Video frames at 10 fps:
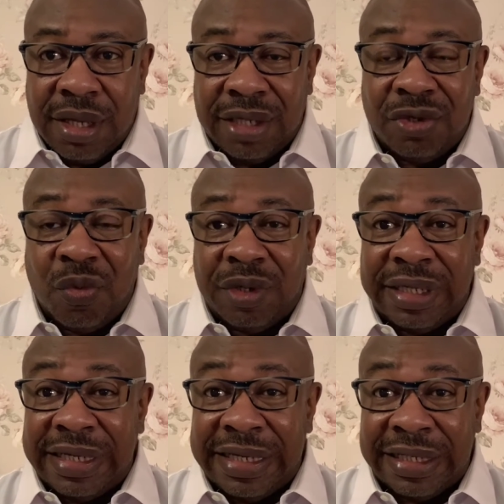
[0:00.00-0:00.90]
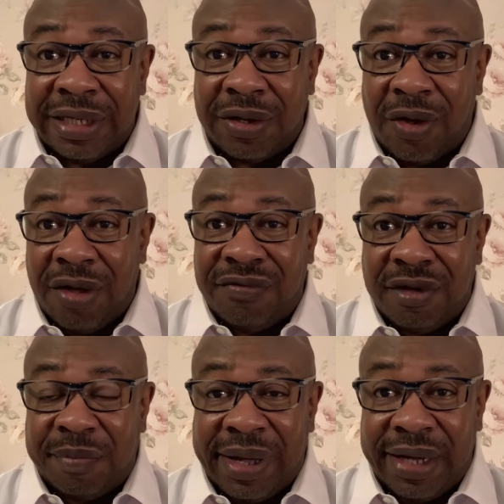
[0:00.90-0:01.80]
and you want healing of
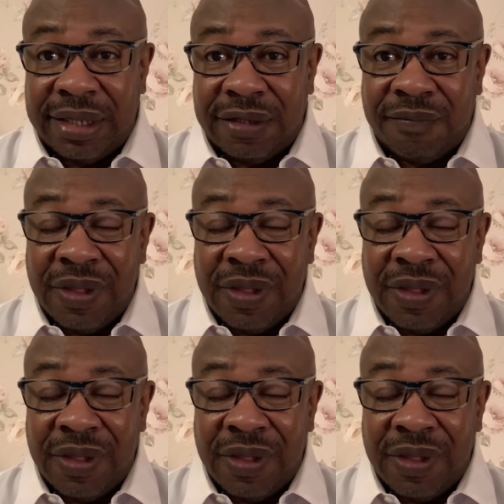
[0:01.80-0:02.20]
your body.